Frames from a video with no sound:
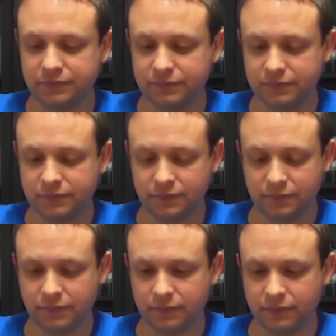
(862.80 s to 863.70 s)

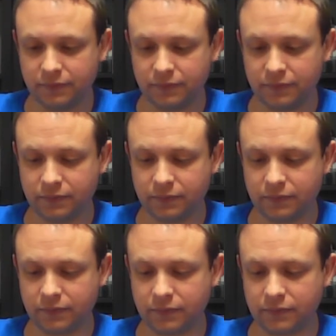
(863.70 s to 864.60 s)

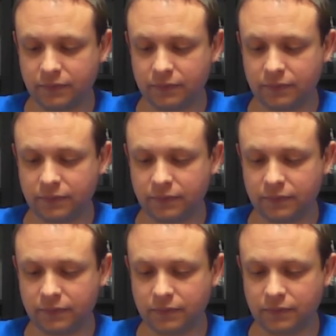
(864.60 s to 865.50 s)

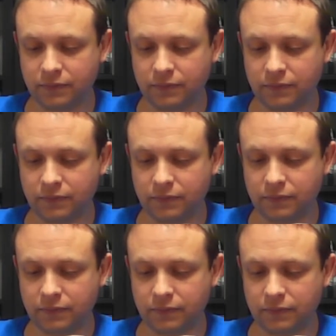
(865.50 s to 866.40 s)

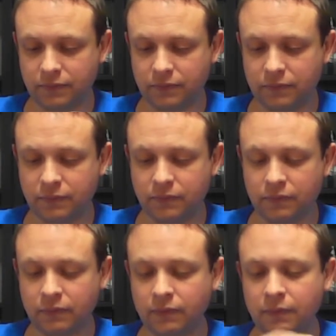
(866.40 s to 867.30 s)

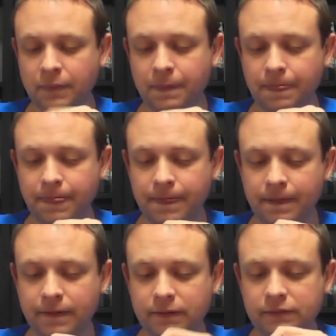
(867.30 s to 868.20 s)

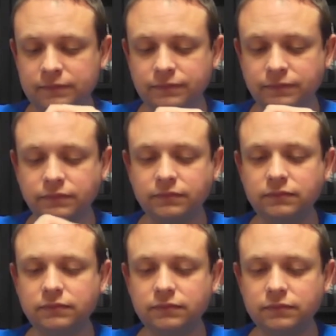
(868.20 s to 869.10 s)

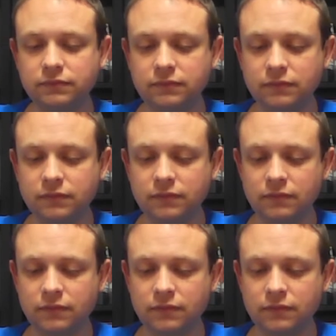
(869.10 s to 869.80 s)
No one is speaking in this clip.